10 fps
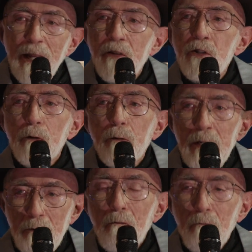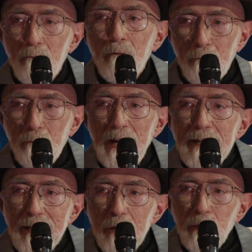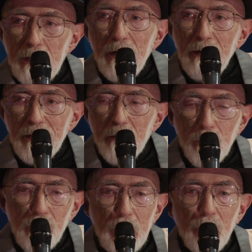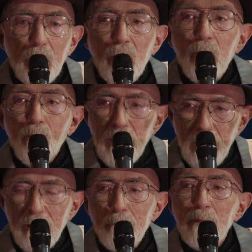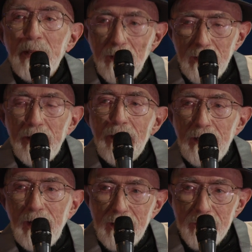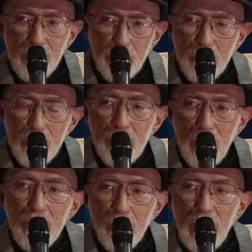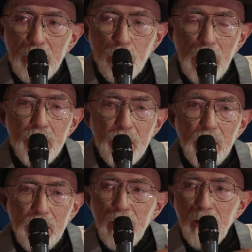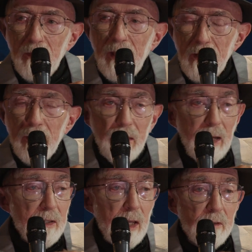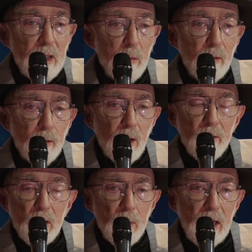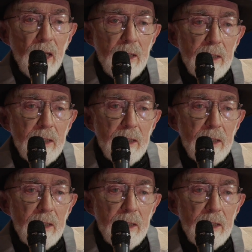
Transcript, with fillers: And so finally, we are at the point where we are getting answers to that question. And that, as I've said before, to me,